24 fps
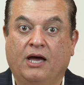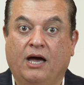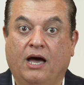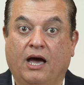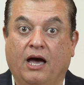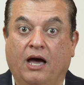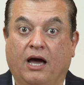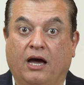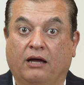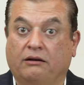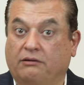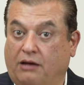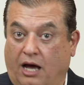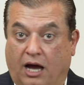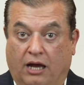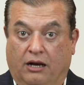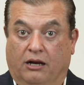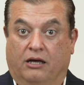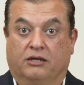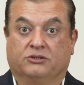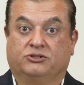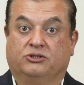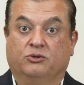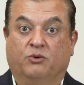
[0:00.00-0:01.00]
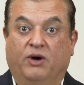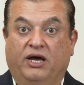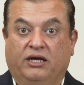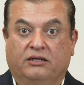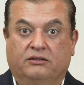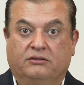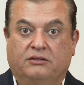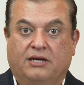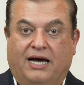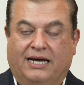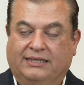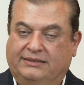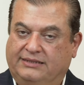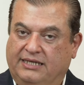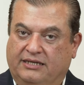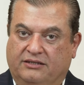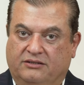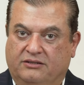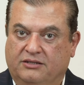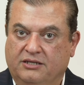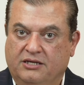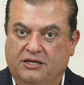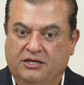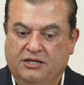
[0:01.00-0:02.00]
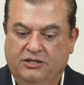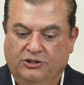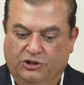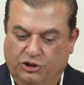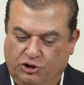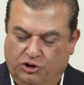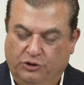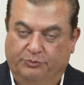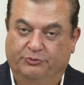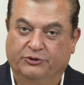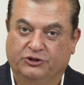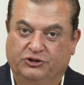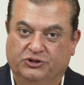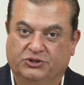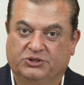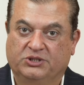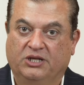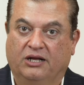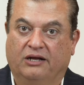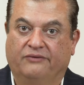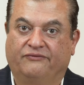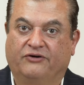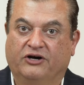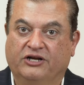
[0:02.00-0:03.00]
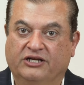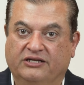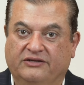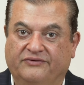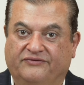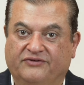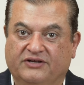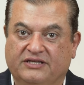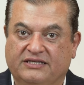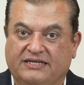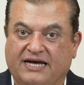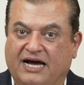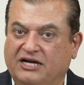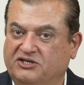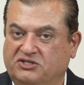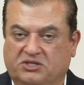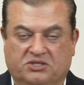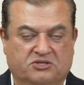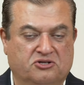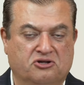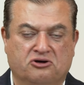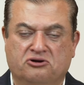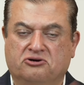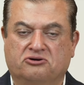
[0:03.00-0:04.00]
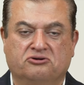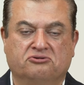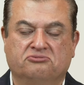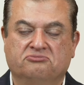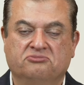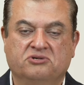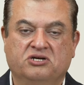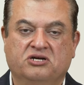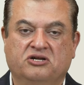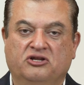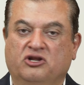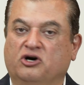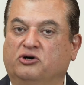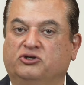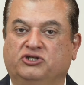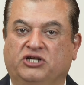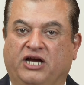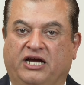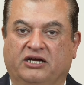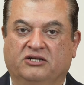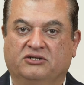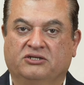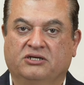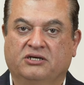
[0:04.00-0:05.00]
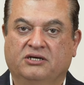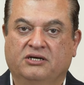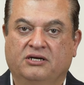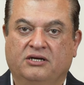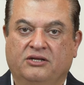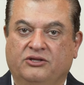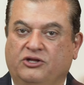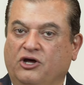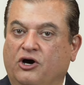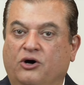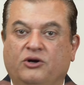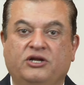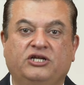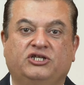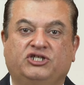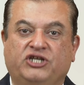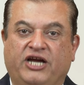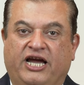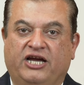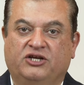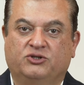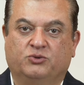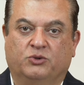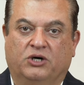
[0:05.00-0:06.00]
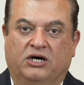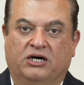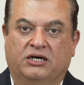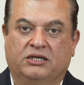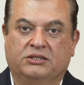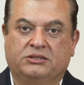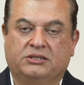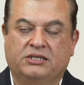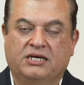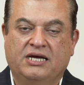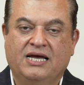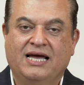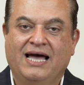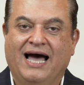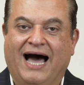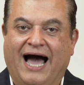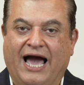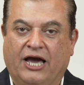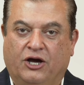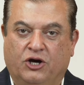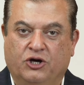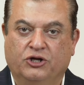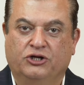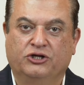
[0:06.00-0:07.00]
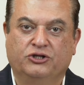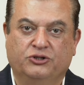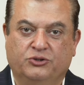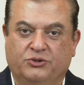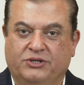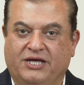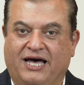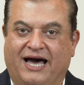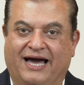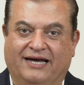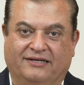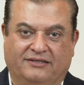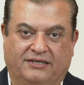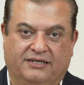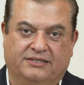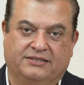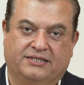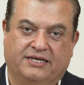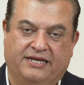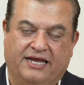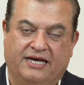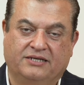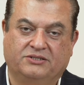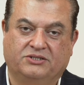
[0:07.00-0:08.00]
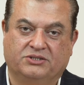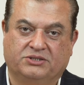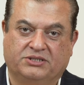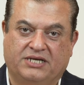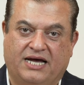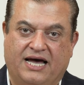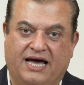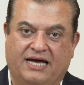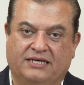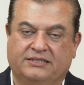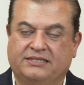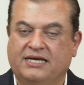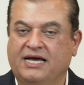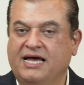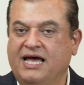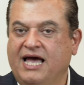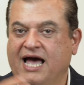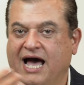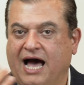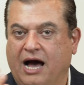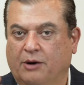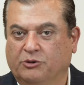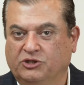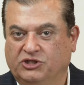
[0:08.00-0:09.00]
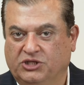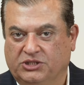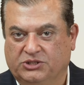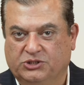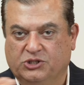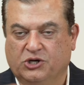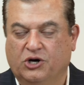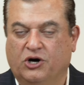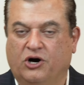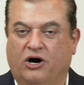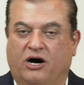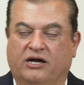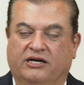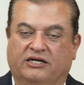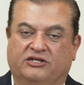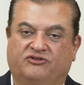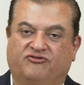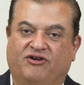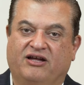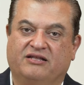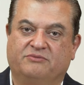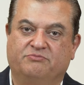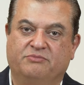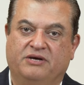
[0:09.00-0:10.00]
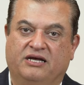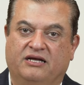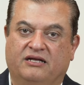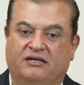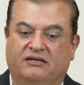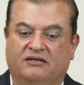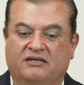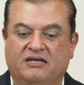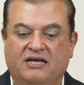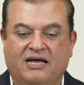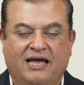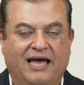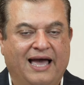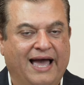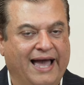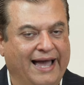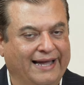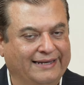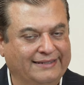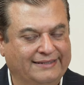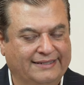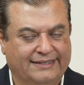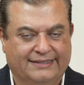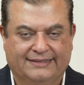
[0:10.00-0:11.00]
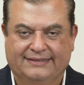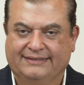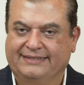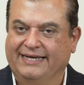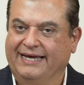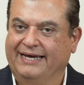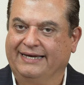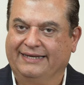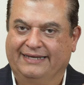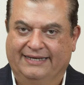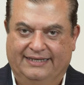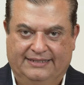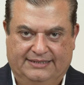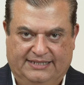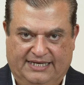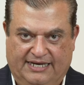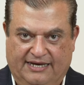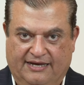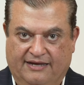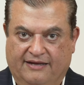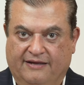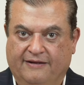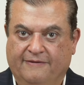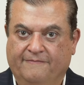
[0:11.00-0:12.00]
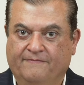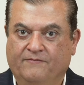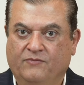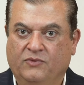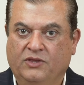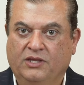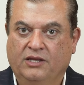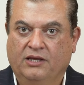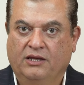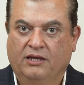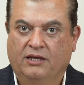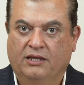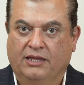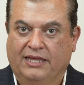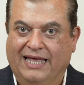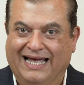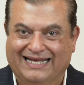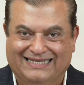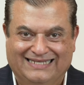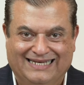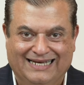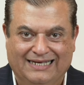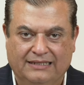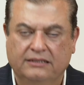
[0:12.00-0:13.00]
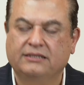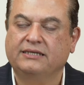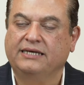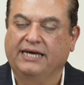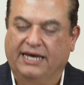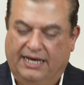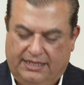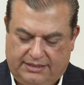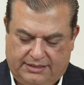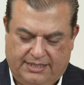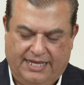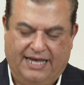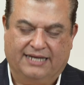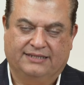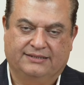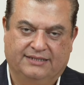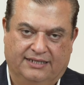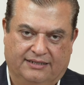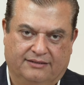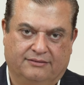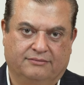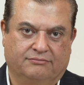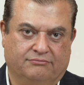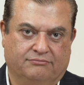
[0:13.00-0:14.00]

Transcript: and I lost the weight. I said, did you put yourself on a different diet? She said, no change. The only change was I couldn't do the high intensity exercise. I would just go on a treadmill and just take it easy. That's it? Yes, that's it.